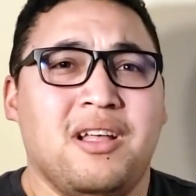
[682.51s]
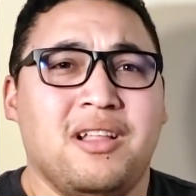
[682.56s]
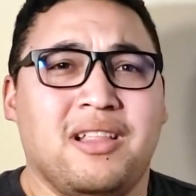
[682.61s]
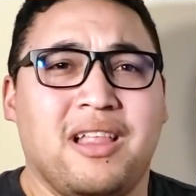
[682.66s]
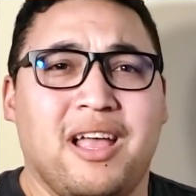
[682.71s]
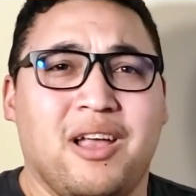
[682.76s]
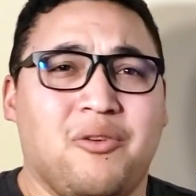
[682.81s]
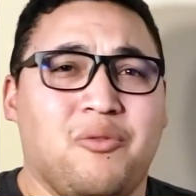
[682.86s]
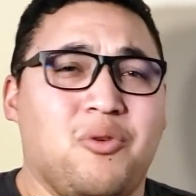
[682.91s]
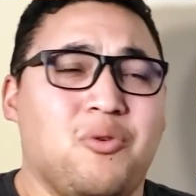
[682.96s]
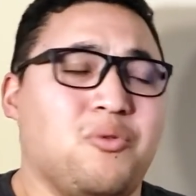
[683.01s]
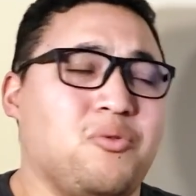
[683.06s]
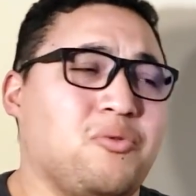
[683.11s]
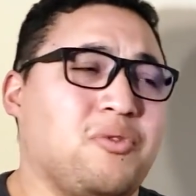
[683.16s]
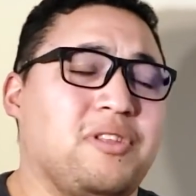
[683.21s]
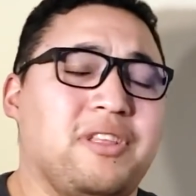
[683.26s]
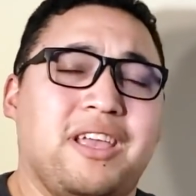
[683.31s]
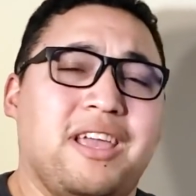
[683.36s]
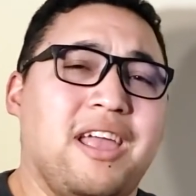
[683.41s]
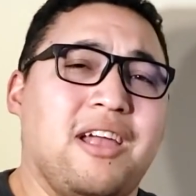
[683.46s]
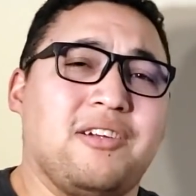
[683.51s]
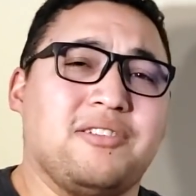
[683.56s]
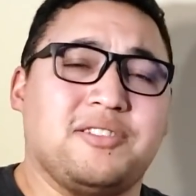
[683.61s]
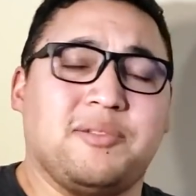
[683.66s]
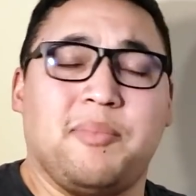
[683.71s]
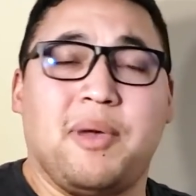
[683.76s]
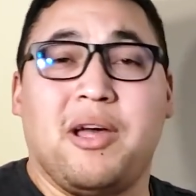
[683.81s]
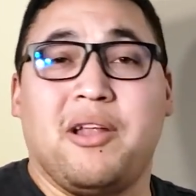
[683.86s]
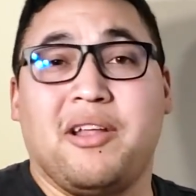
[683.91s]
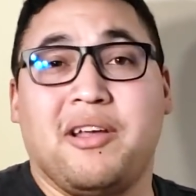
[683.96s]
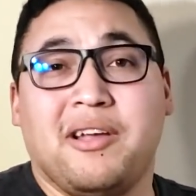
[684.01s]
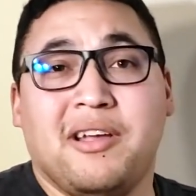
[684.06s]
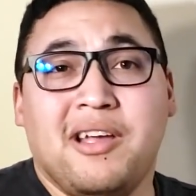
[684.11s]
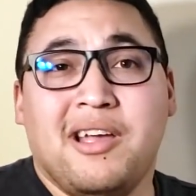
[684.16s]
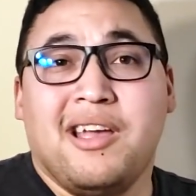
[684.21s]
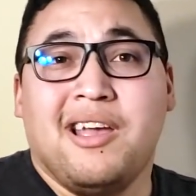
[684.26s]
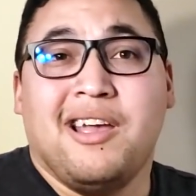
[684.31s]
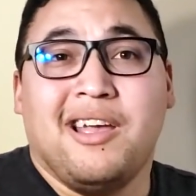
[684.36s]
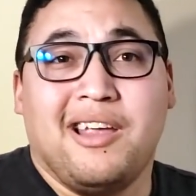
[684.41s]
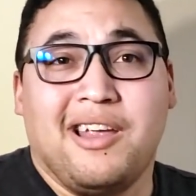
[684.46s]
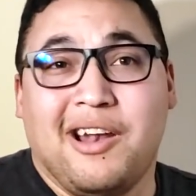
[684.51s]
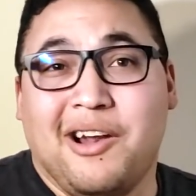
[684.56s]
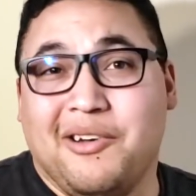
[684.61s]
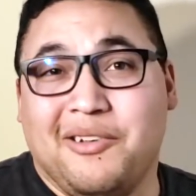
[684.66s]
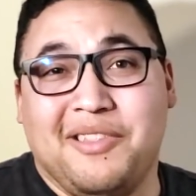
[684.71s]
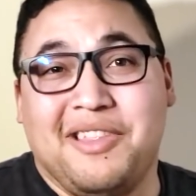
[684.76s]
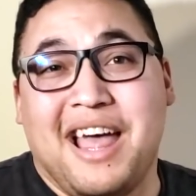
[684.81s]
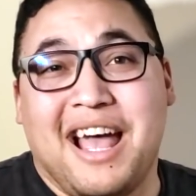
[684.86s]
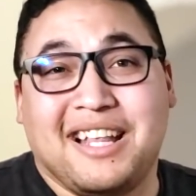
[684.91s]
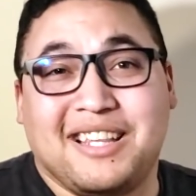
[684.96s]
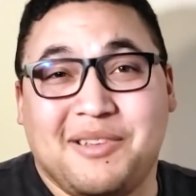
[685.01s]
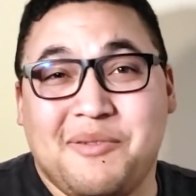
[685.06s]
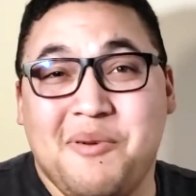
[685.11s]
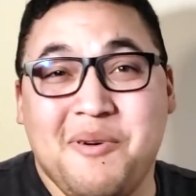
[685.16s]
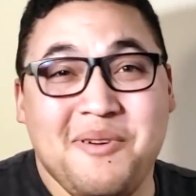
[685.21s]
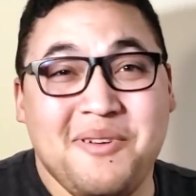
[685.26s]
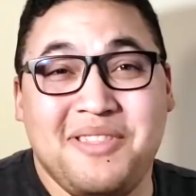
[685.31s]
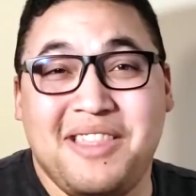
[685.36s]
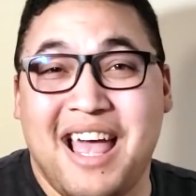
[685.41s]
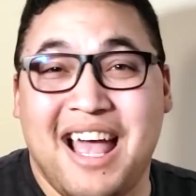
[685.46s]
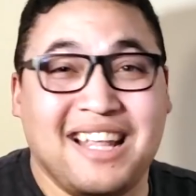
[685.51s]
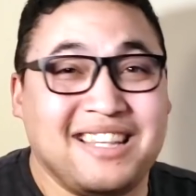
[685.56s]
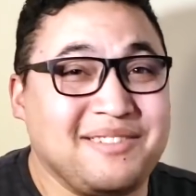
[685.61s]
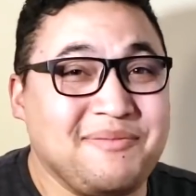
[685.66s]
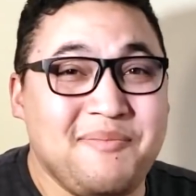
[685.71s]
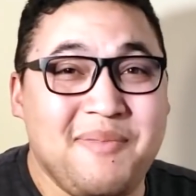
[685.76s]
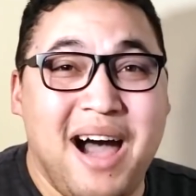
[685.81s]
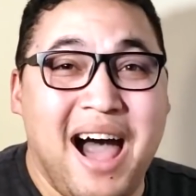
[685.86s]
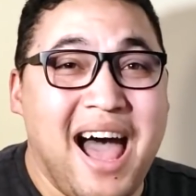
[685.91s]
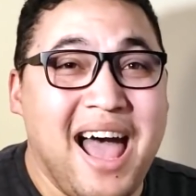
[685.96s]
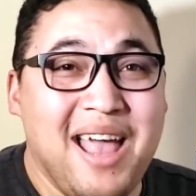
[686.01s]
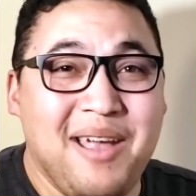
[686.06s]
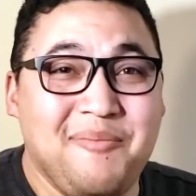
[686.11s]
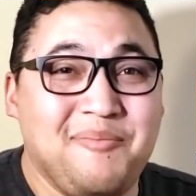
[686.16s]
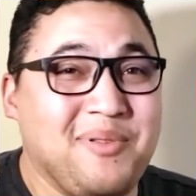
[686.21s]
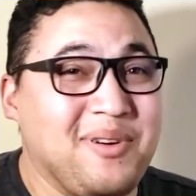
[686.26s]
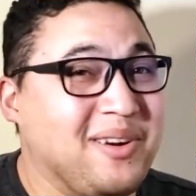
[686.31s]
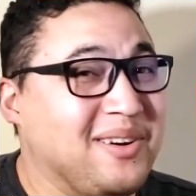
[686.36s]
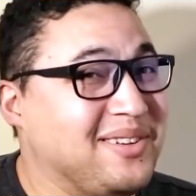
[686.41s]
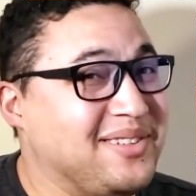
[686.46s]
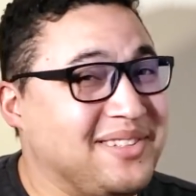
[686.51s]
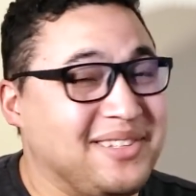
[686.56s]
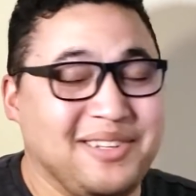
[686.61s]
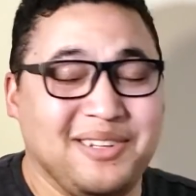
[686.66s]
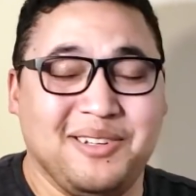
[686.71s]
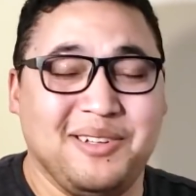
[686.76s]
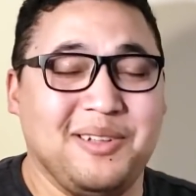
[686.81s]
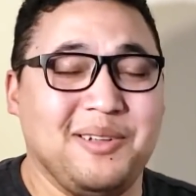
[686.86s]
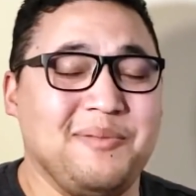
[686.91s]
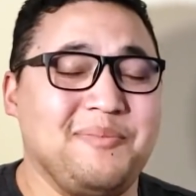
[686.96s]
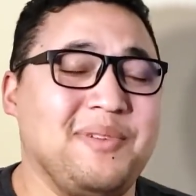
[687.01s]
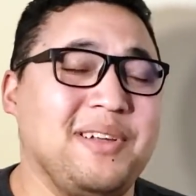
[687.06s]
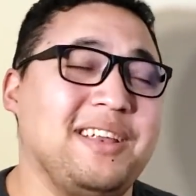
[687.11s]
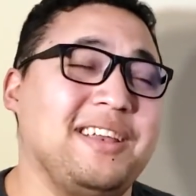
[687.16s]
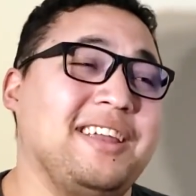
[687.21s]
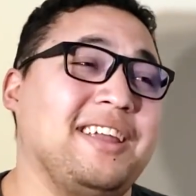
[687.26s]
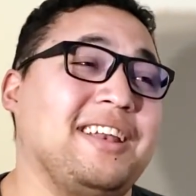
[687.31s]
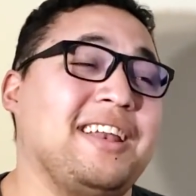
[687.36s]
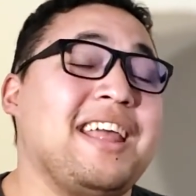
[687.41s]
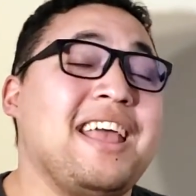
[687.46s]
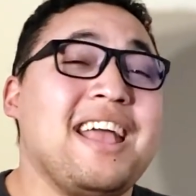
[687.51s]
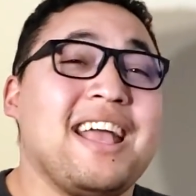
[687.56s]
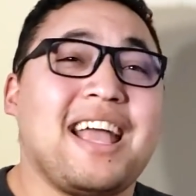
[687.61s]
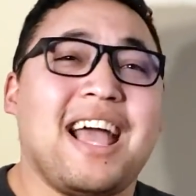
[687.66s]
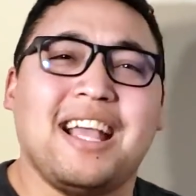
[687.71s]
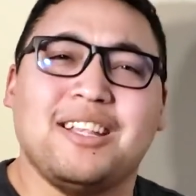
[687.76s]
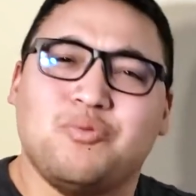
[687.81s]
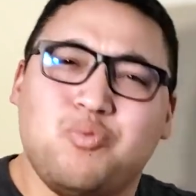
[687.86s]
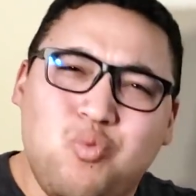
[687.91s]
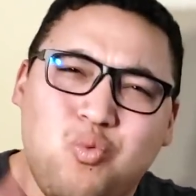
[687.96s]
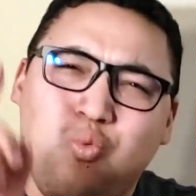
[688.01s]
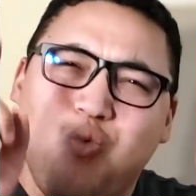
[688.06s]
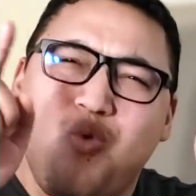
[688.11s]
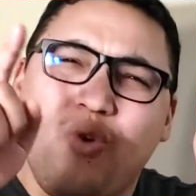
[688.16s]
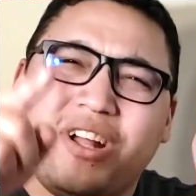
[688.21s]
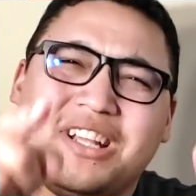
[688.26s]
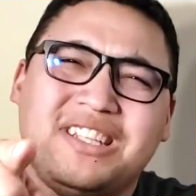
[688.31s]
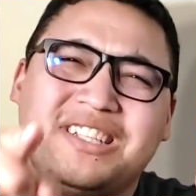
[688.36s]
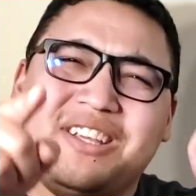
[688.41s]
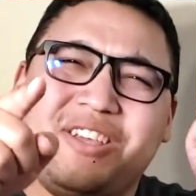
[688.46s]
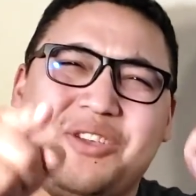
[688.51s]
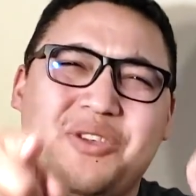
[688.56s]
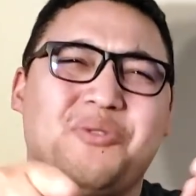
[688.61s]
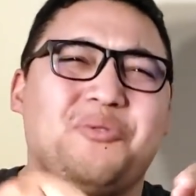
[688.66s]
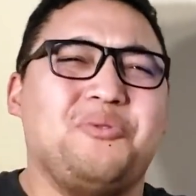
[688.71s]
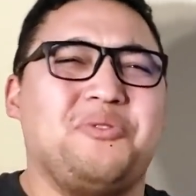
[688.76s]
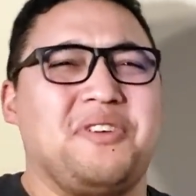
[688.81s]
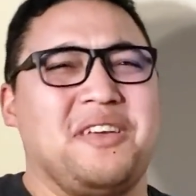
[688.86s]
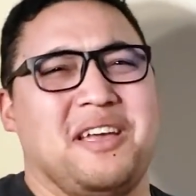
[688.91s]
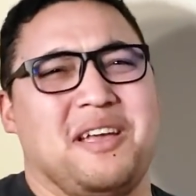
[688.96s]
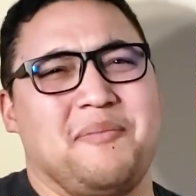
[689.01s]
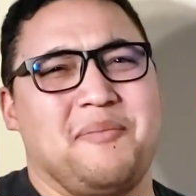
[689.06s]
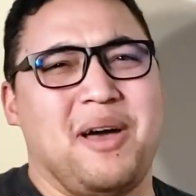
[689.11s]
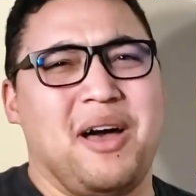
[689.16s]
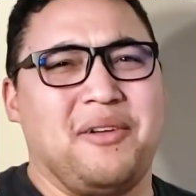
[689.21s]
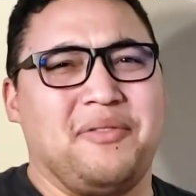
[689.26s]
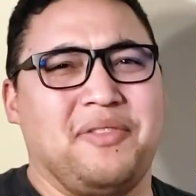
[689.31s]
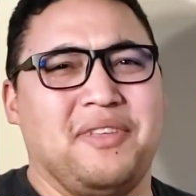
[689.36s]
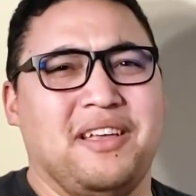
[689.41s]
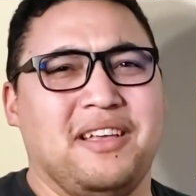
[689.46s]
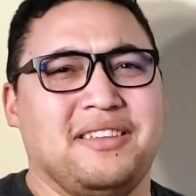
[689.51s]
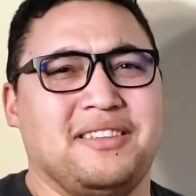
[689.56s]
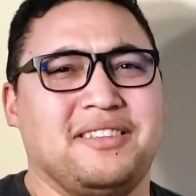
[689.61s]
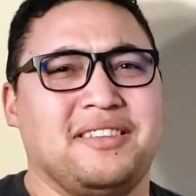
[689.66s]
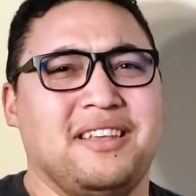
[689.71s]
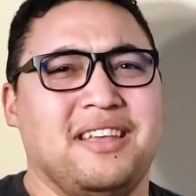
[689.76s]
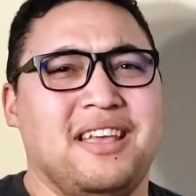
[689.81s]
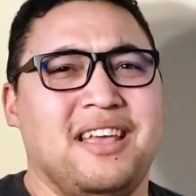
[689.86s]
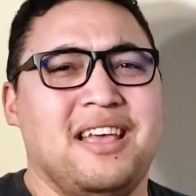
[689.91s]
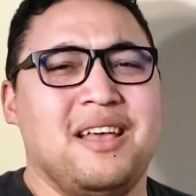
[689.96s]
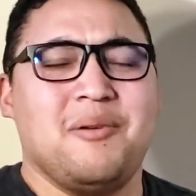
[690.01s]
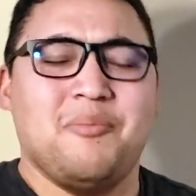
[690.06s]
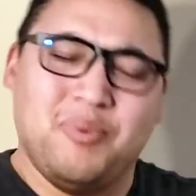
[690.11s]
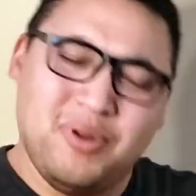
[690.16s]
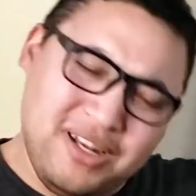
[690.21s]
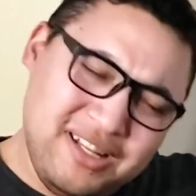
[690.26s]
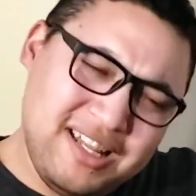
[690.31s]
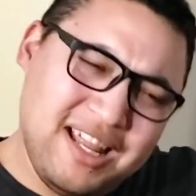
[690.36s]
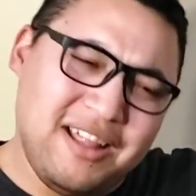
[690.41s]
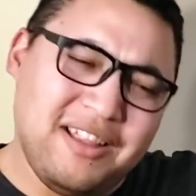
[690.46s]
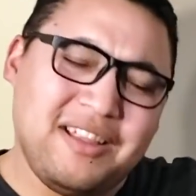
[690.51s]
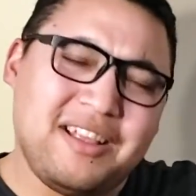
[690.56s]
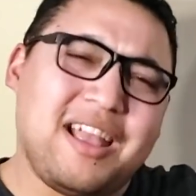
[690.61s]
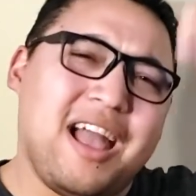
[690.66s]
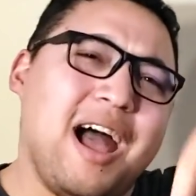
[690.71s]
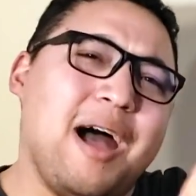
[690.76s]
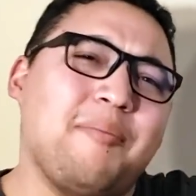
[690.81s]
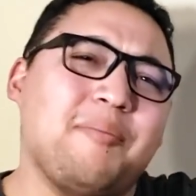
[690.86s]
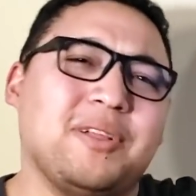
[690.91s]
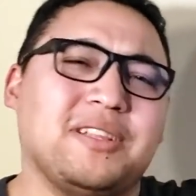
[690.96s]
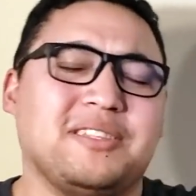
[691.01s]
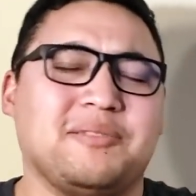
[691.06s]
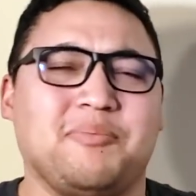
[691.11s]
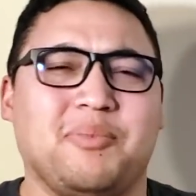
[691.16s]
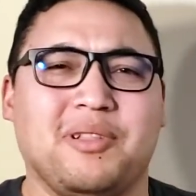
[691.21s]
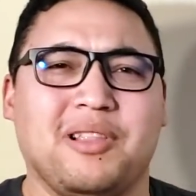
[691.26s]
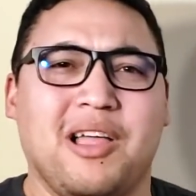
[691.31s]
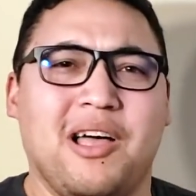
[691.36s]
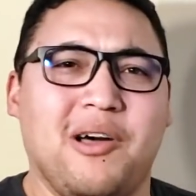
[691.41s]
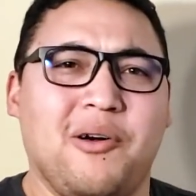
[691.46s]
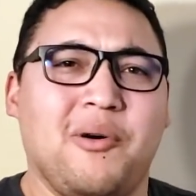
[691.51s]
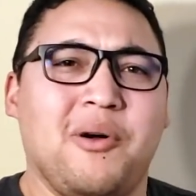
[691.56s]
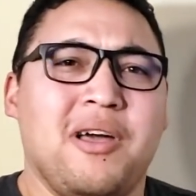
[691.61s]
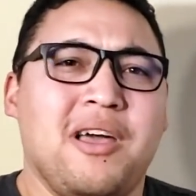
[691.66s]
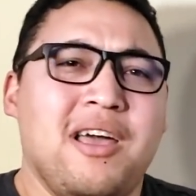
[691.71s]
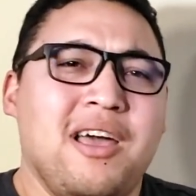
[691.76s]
Like, who really cares about it? You know, and that's my personal opinion. Guys, what do you think about this? Put it down in the comments below.